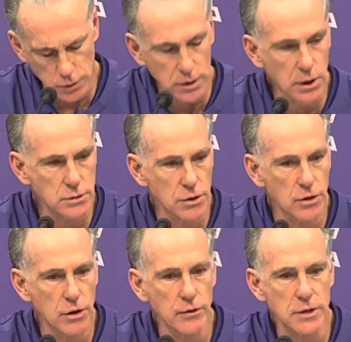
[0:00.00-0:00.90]
We're a low
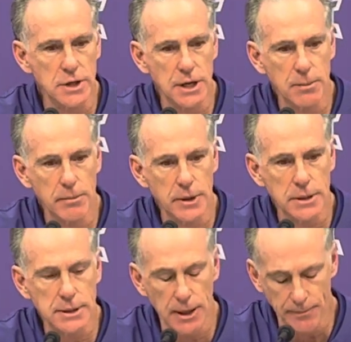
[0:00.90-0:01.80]
turnover team,
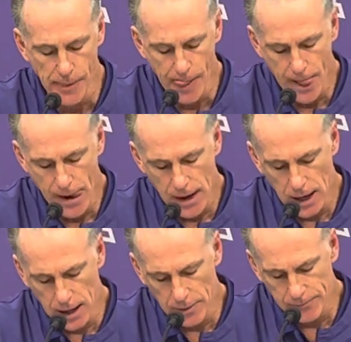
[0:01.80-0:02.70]

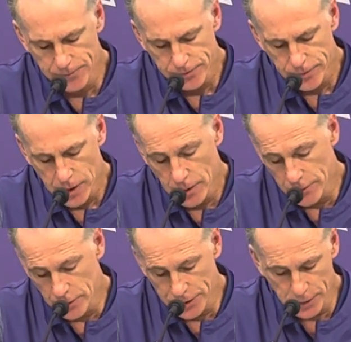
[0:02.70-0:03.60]
but we
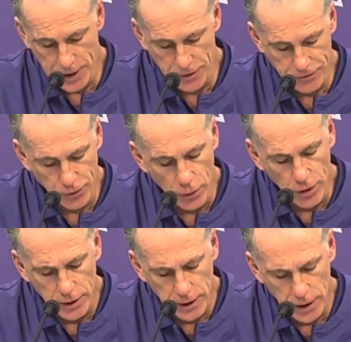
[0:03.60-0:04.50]
won 3 out of
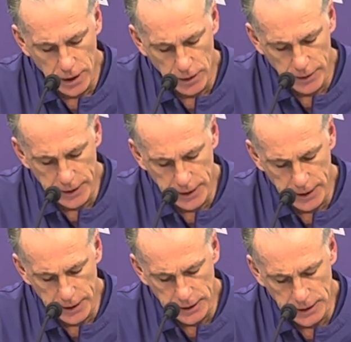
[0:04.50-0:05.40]
4, you know,
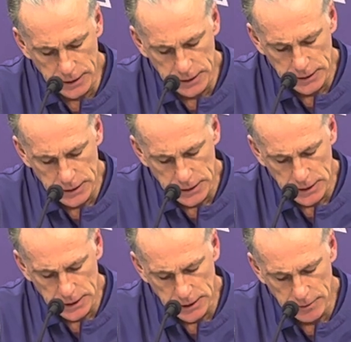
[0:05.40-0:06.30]
and
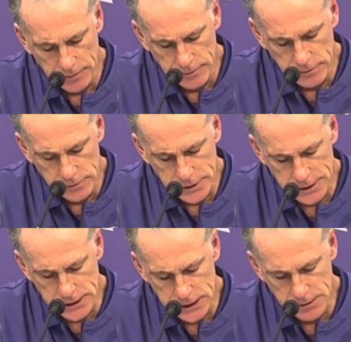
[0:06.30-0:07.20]

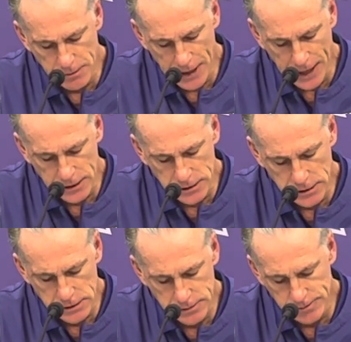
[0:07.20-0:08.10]
since he's been back, so
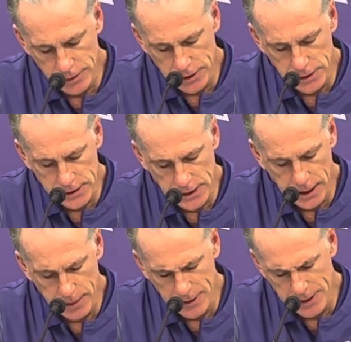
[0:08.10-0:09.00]
it's a pretty good sign.
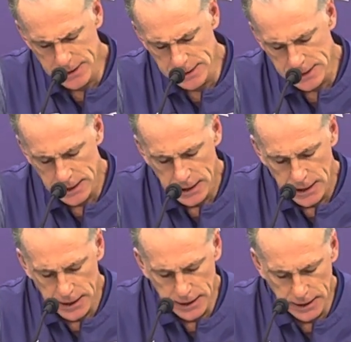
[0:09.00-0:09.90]
I mean, it's just,
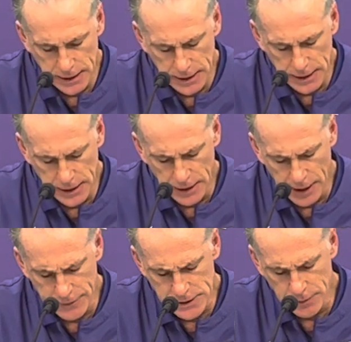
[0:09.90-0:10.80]
you know,
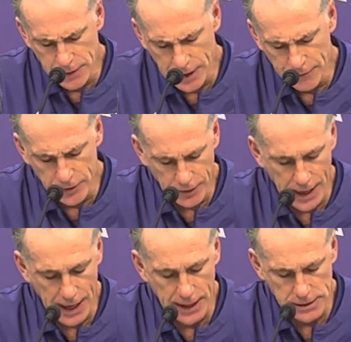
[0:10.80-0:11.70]
obviously we have other
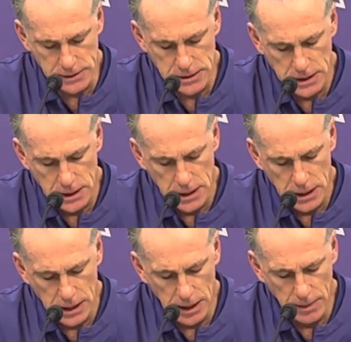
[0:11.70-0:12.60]
guys,
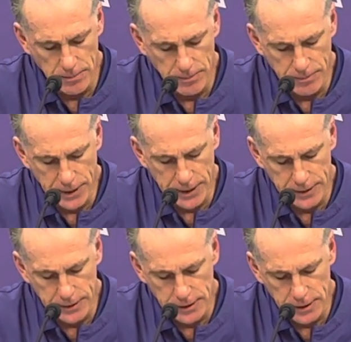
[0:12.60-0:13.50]

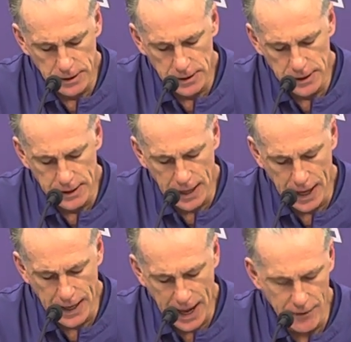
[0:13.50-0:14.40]
but
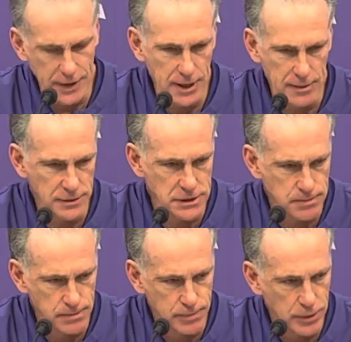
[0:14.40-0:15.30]
not having him just
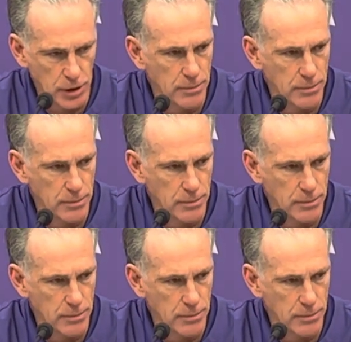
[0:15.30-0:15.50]
put our